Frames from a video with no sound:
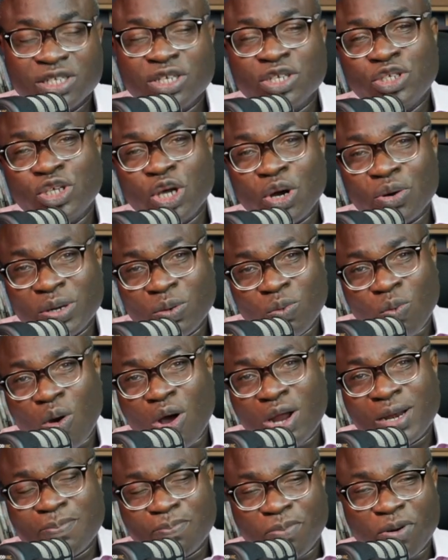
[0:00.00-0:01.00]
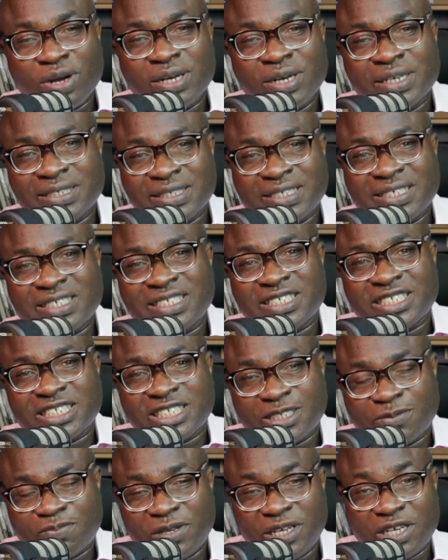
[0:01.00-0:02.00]
Your reward policy
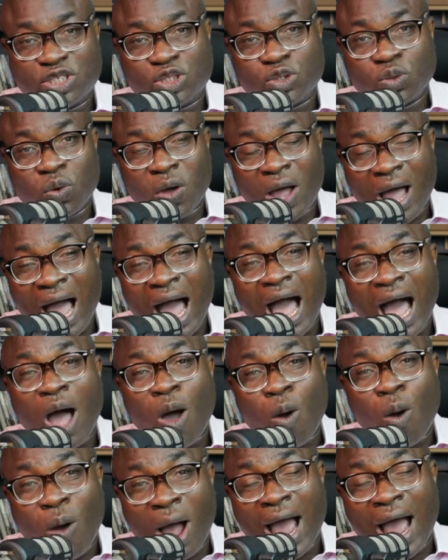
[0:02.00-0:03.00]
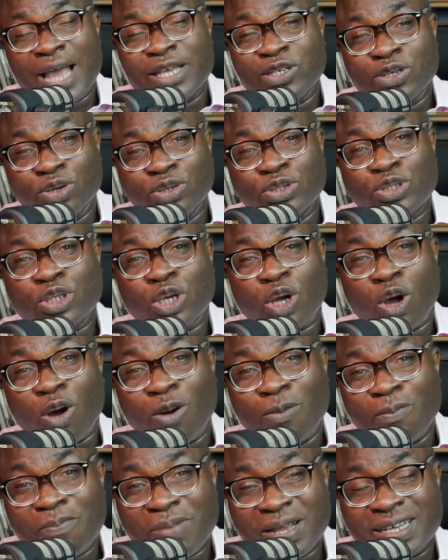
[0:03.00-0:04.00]
speaks to how are you going to
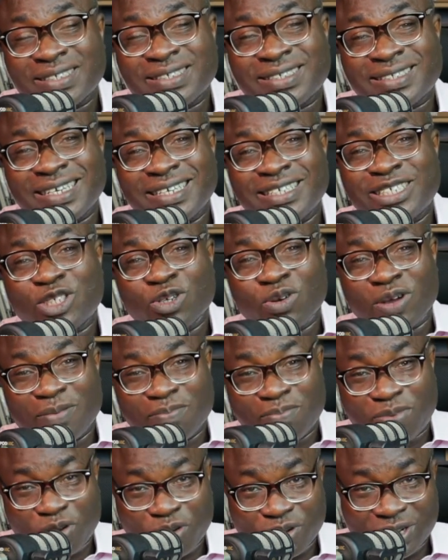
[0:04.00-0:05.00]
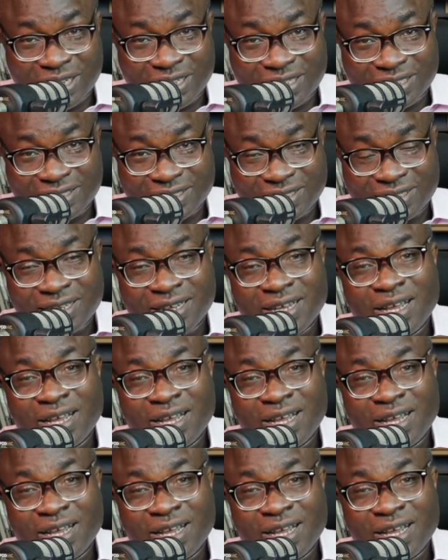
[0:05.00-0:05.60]
compensate your employees.